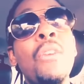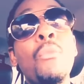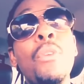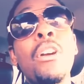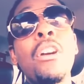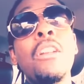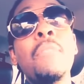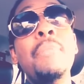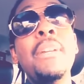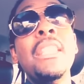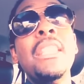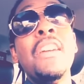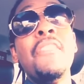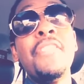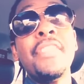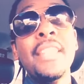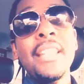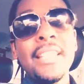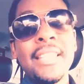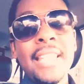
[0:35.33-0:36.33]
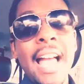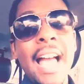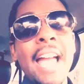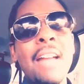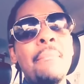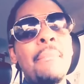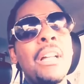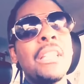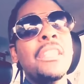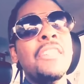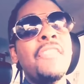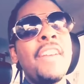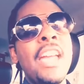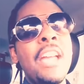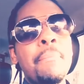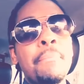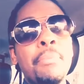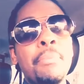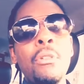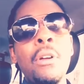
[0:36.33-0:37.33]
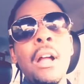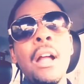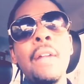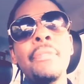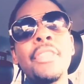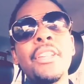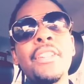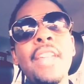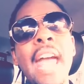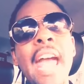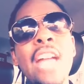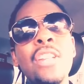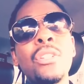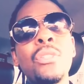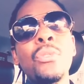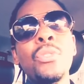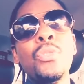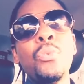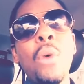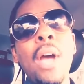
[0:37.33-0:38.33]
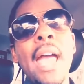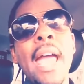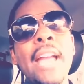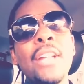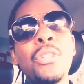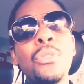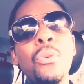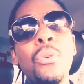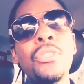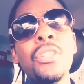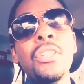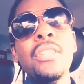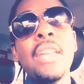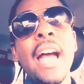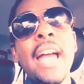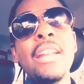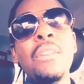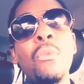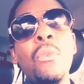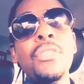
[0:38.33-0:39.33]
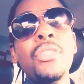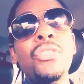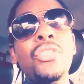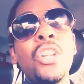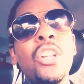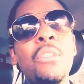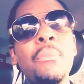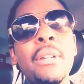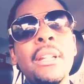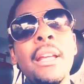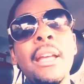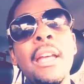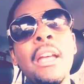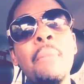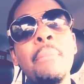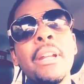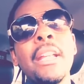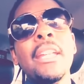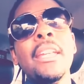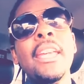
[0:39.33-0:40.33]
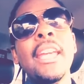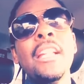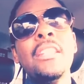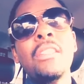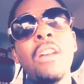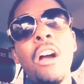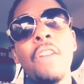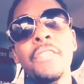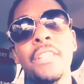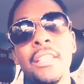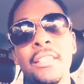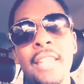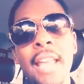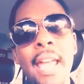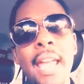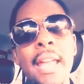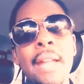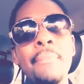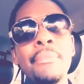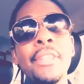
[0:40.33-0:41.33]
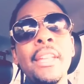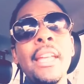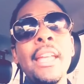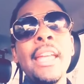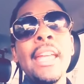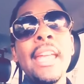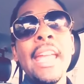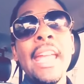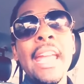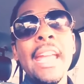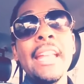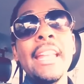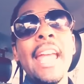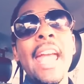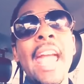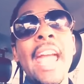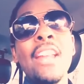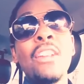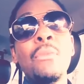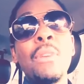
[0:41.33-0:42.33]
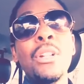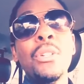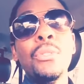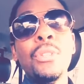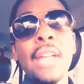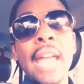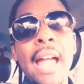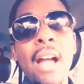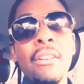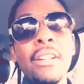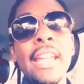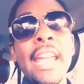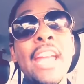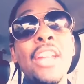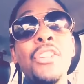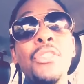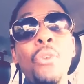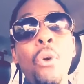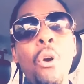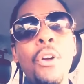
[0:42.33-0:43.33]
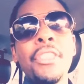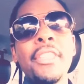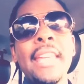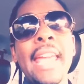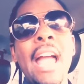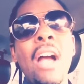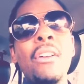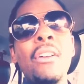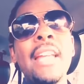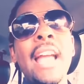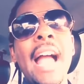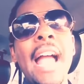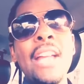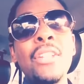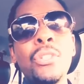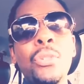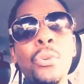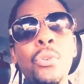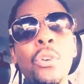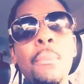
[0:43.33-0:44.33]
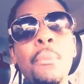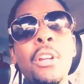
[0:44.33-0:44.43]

We're going to be there for the entire month of April. The National Swag Tour Society wants a gentleman, but it kicks off today in Anne Arundel County at North County High School.